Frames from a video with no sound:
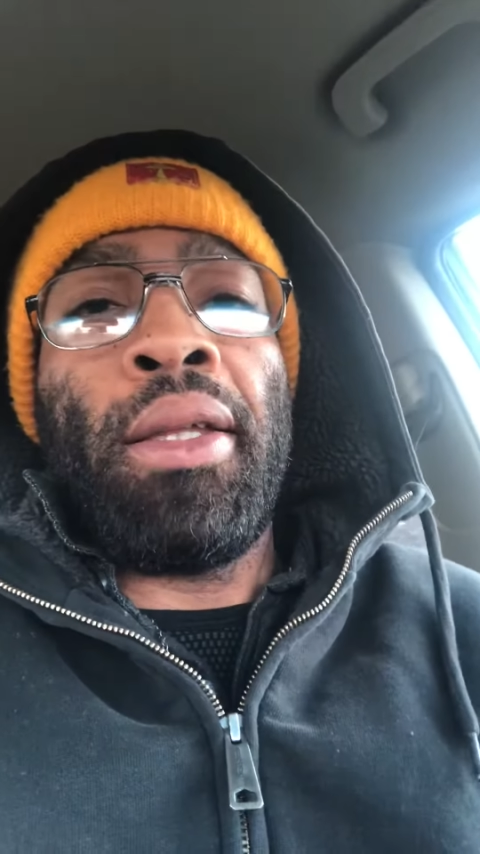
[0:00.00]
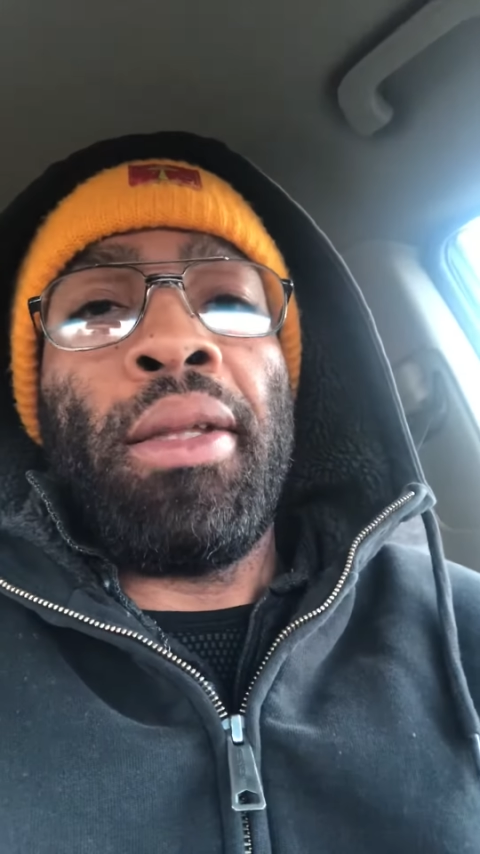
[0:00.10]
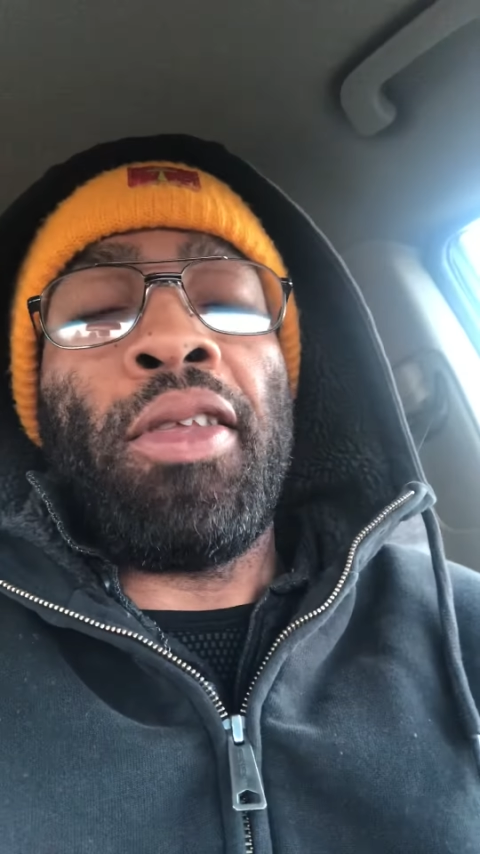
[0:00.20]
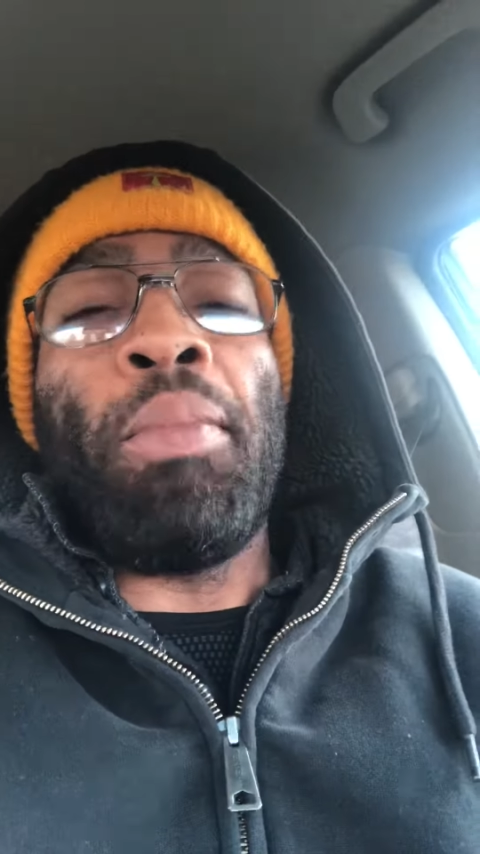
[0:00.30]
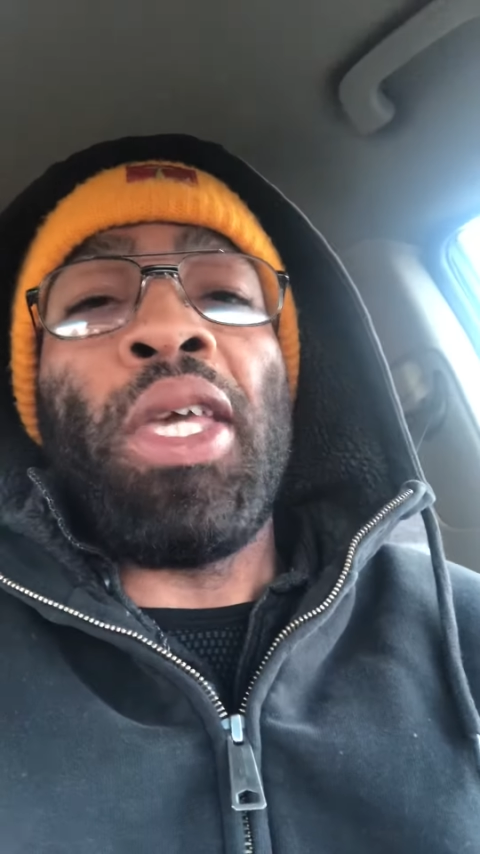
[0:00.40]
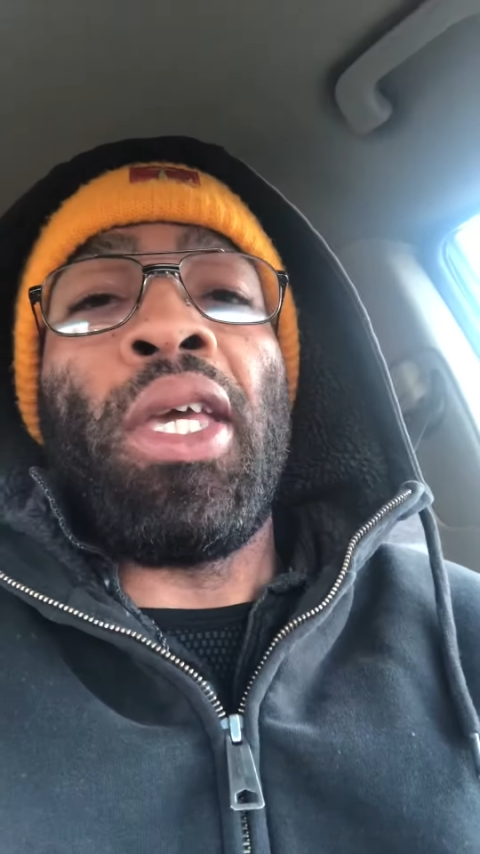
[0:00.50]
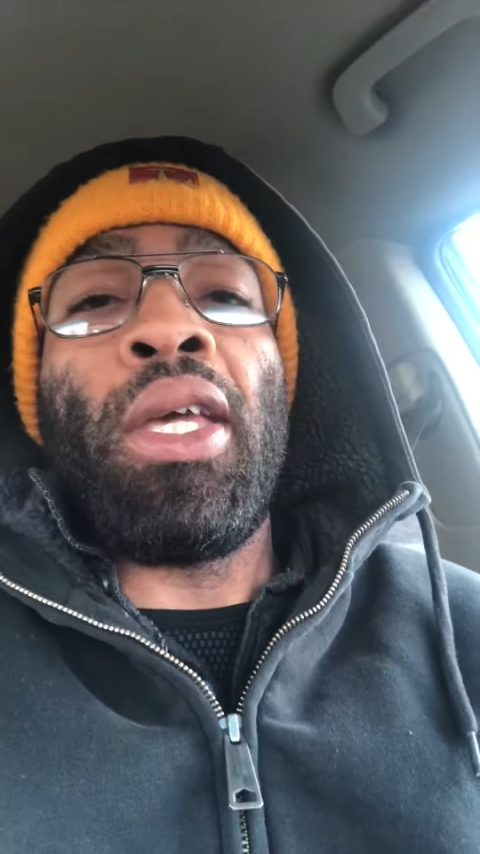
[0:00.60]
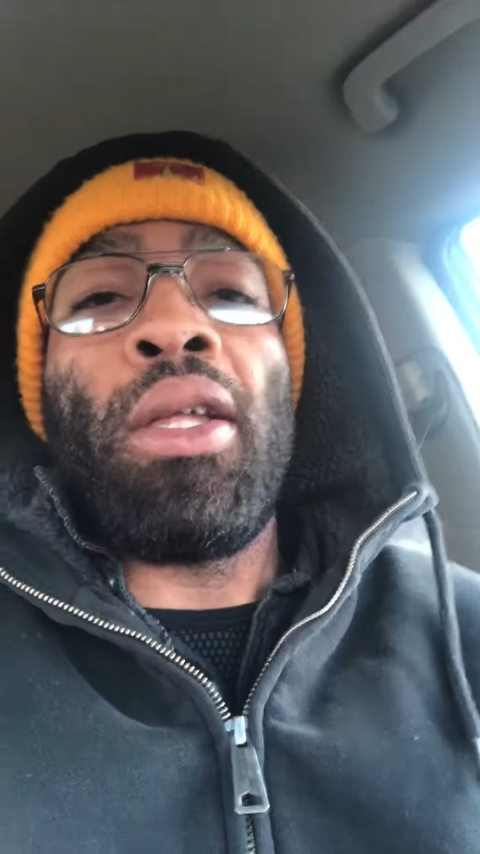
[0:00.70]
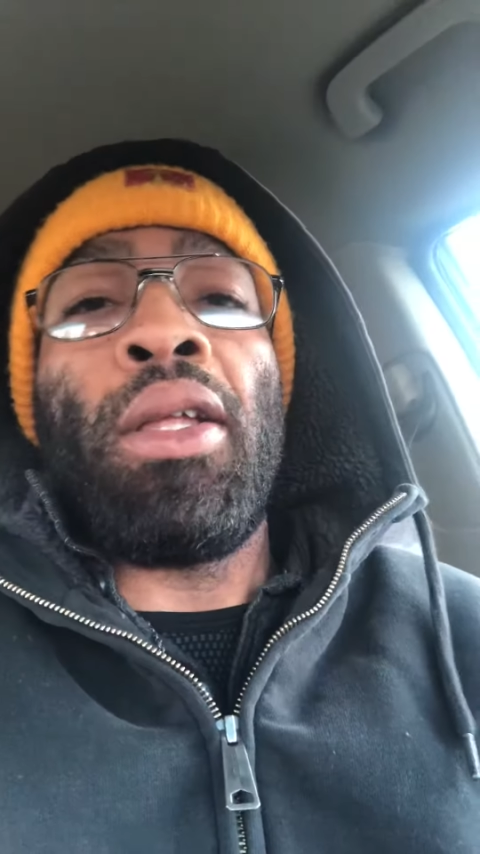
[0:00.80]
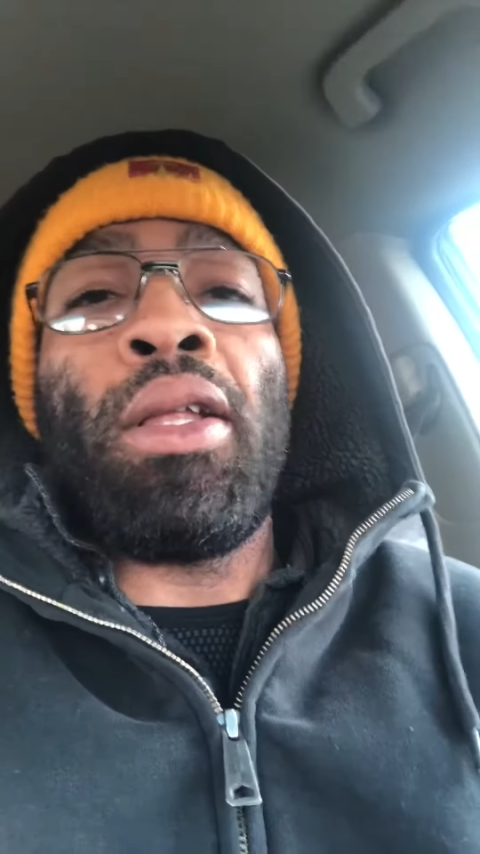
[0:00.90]
to be
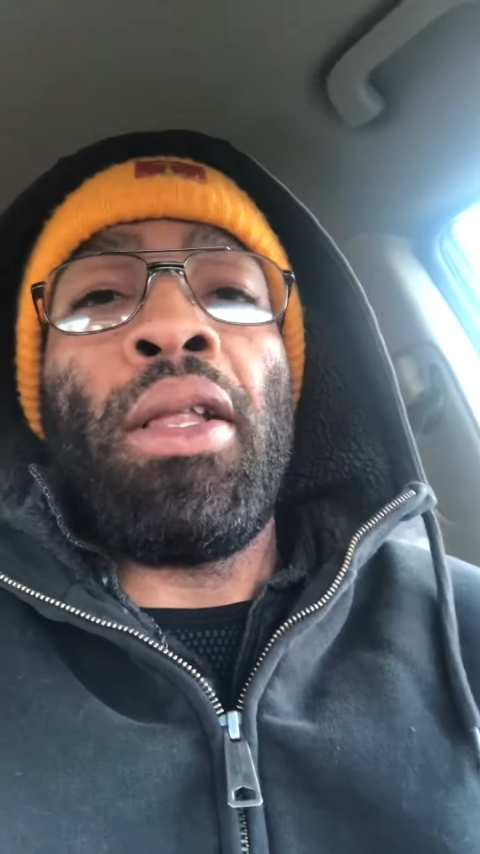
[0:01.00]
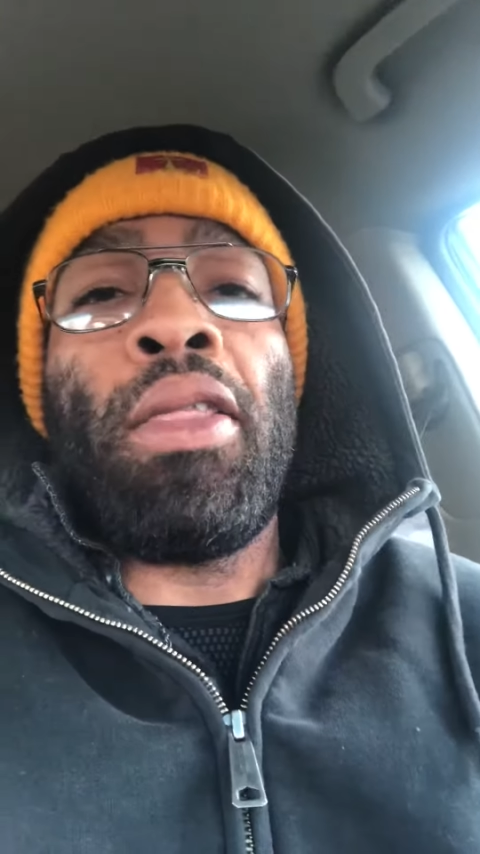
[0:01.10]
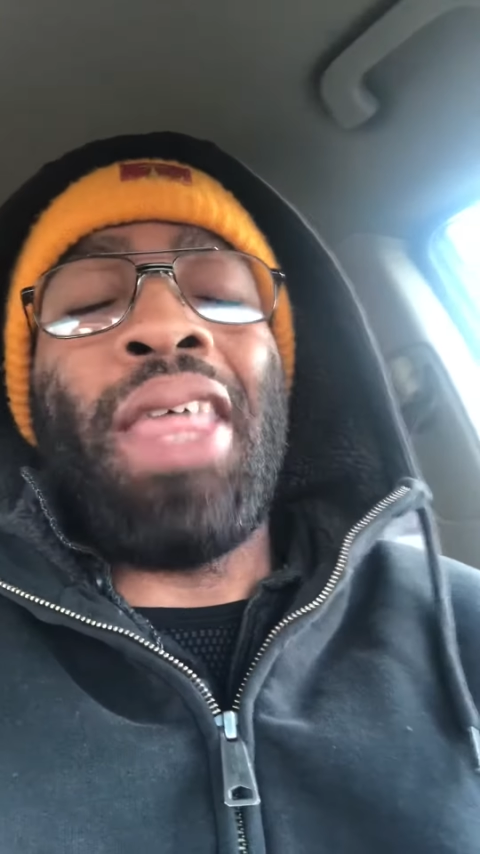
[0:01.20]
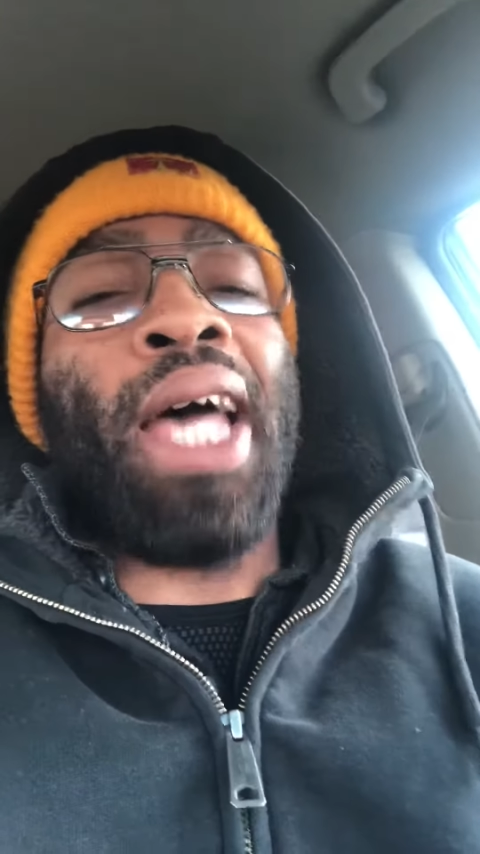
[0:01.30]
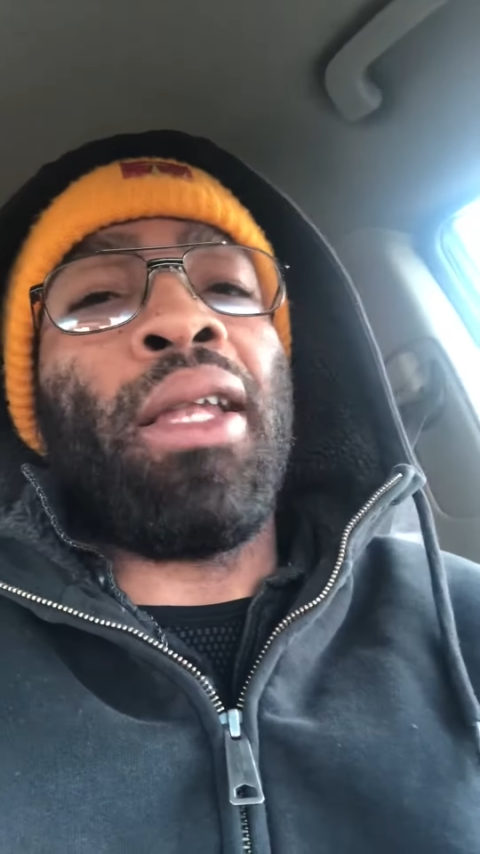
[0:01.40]
that